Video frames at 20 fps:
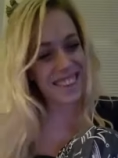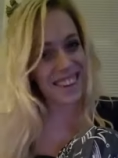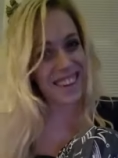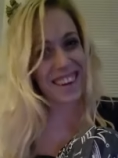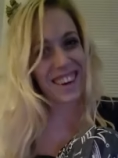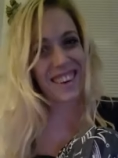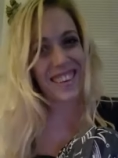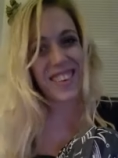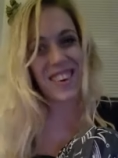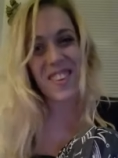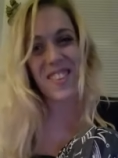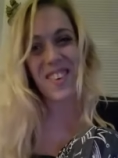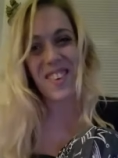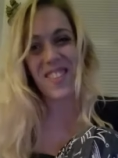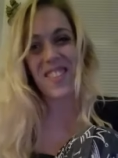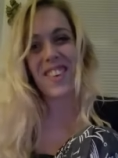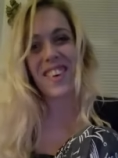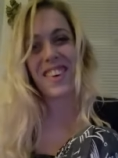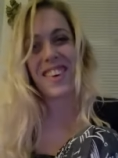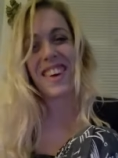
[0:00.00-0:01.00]
I don't
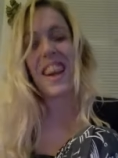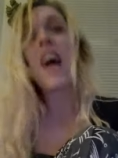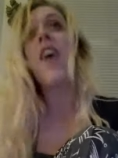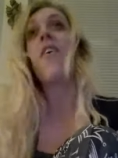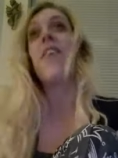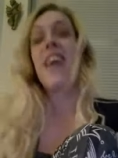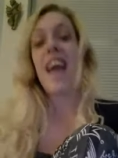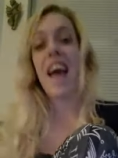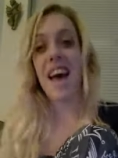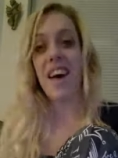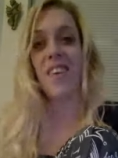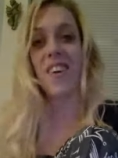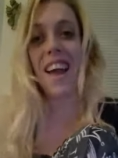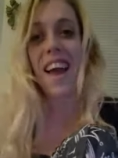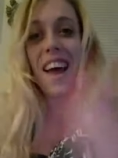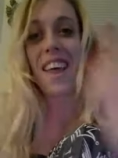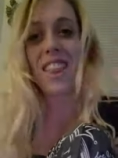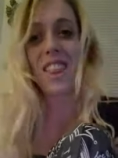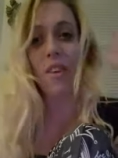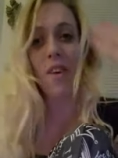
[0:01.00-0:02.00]
remember. Oh yeah, oh
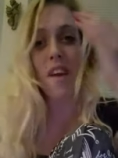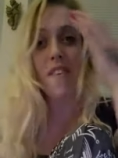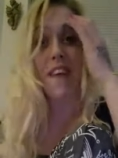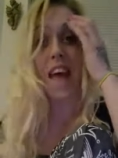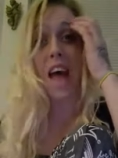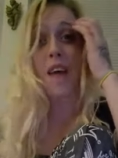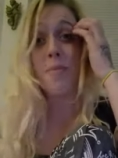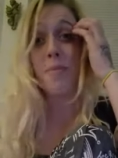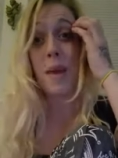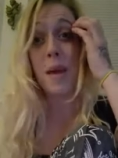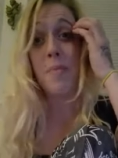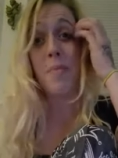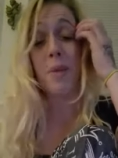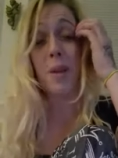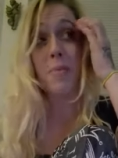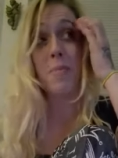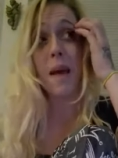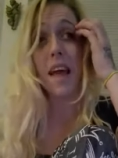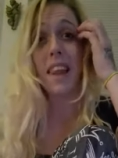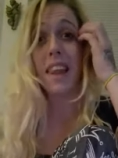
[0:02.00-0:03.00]
yeah. So I've had people
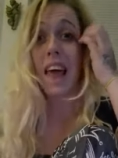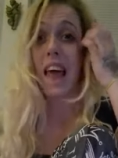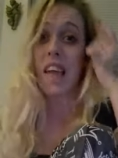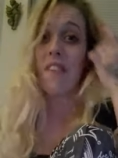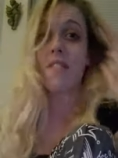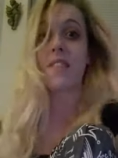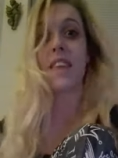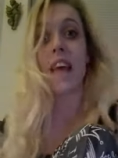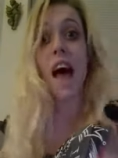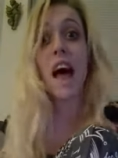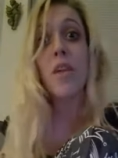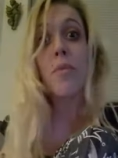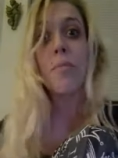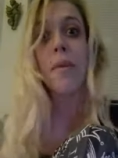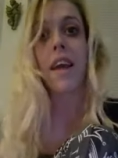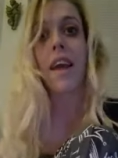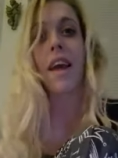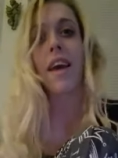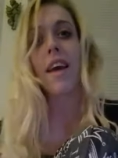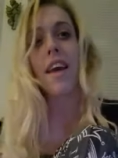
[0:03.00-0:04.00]
in my life tell
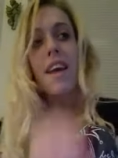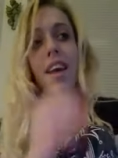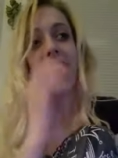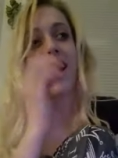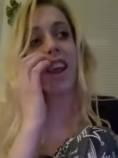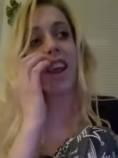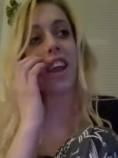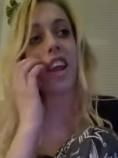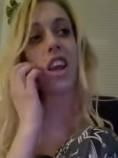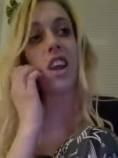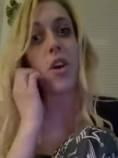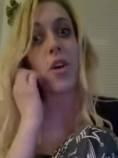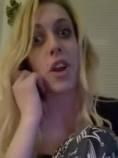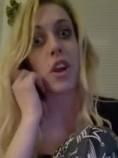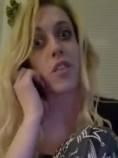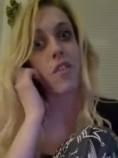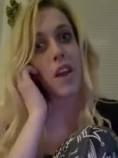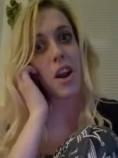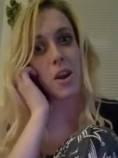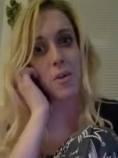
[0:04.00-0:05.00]
me you know,
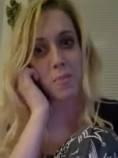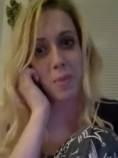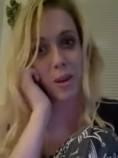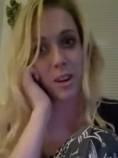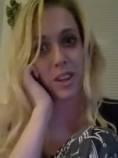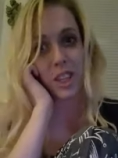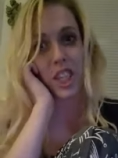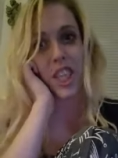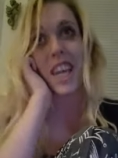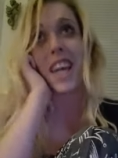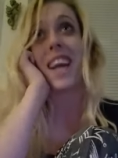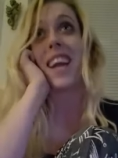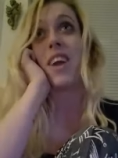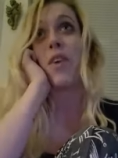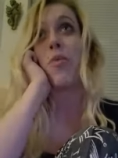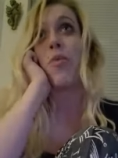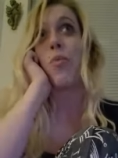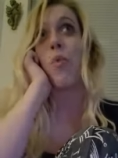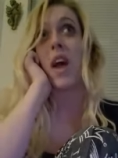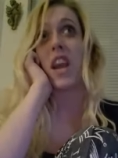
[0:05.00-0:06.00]
you're very pushy.
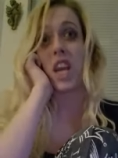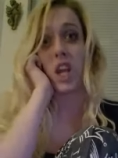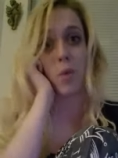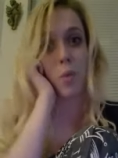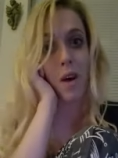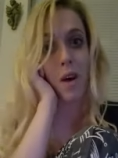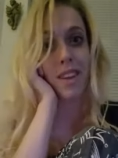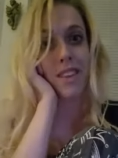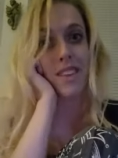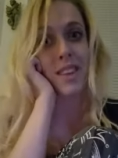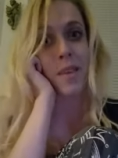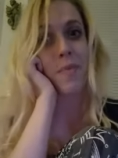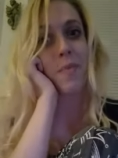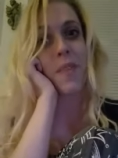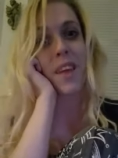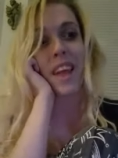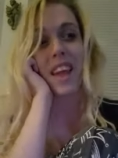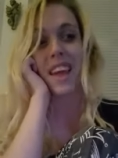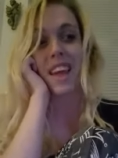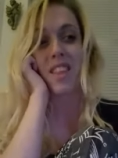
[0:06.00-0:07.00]
When you want
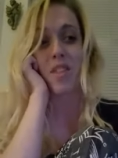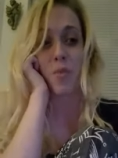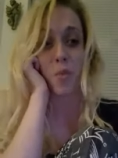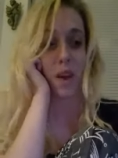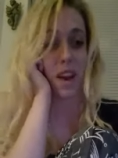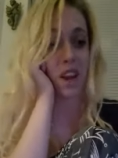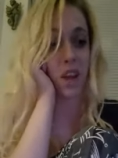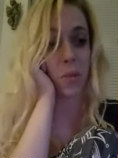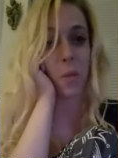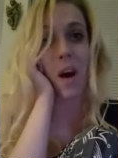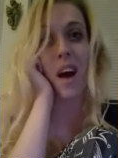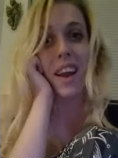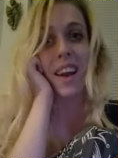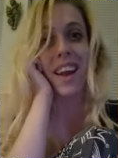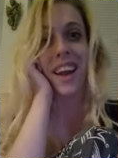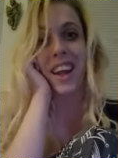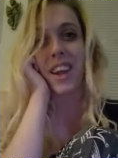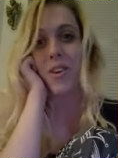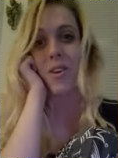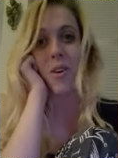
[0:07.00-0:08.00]
something is when you want
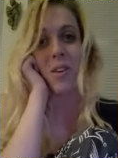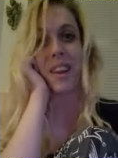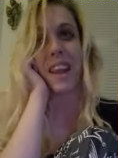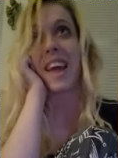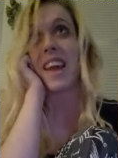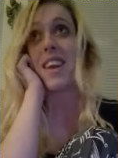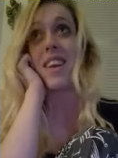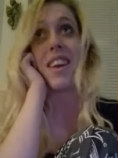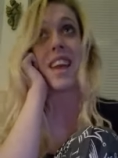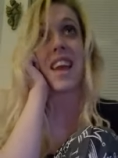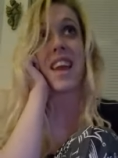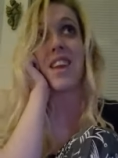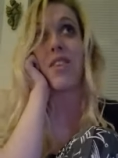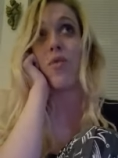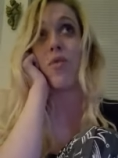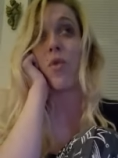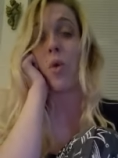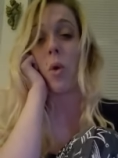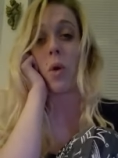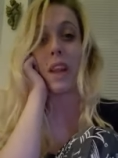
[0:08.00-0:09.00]
it. You don't let it
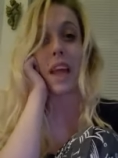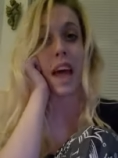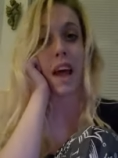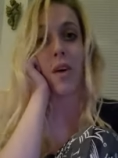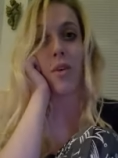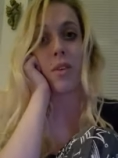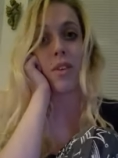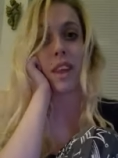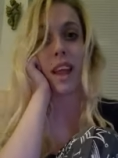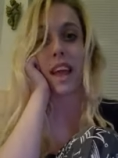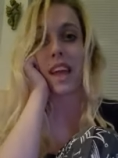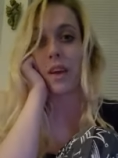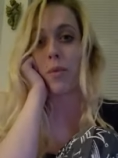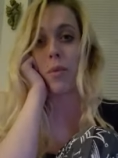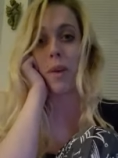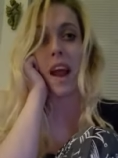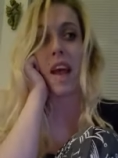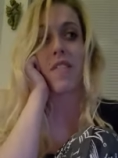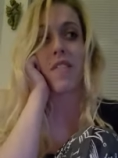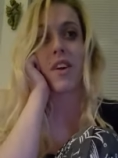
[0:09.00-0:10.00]
roll out like
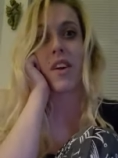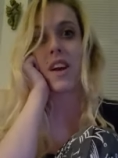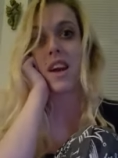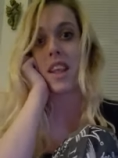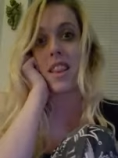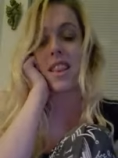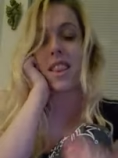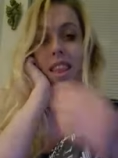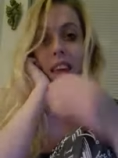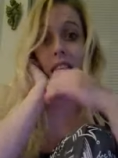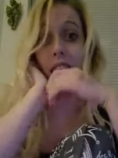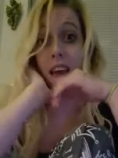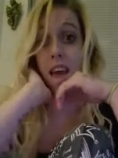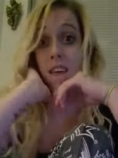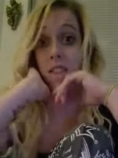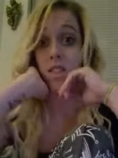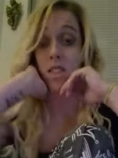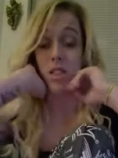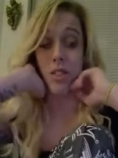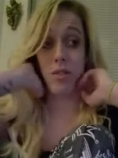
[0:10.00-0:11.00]
whatever. And it's, it
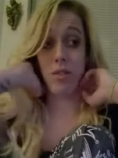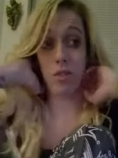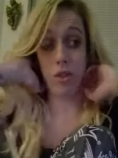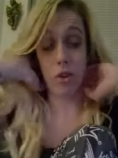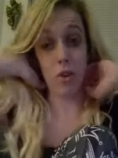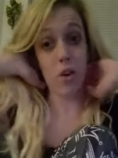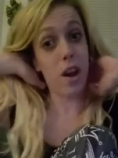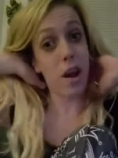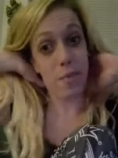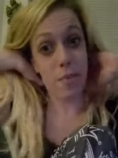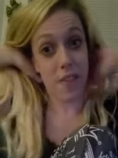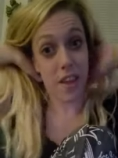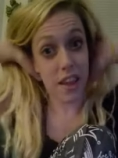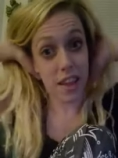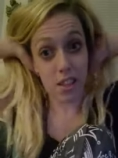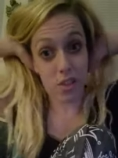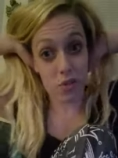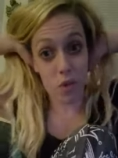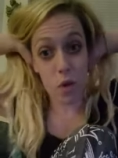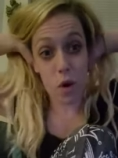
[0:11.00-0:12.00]
has screwed up
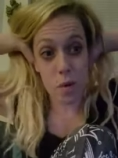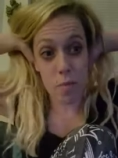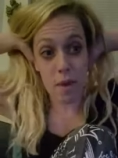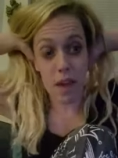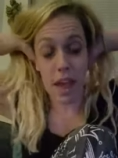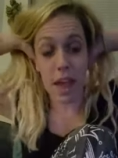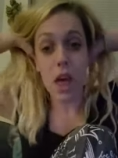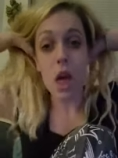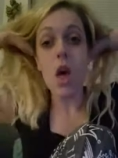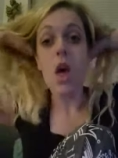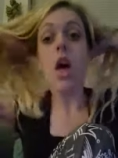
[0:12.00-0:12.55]
things for me.